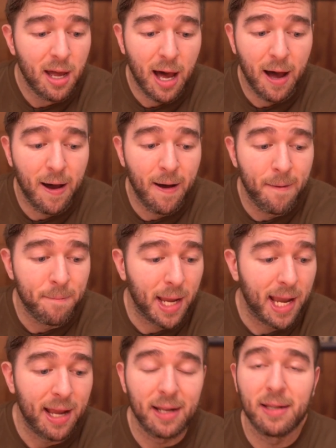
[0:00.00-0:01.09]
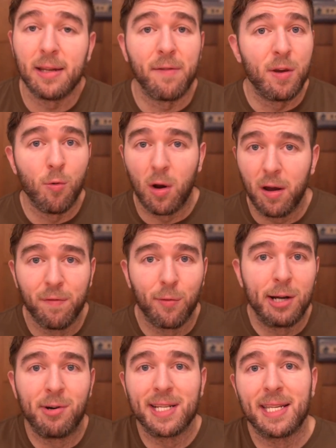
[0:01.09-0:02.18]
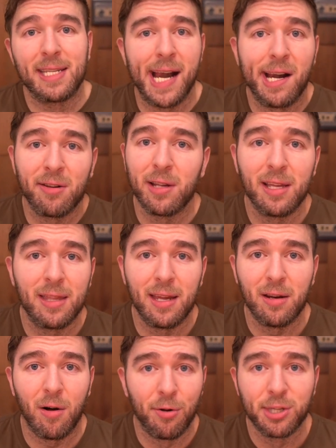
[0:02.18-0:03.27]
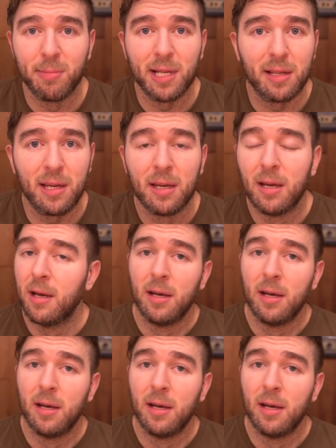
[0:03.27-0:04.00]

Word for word: Um, and if you want to avoid risk entirely, then ultimately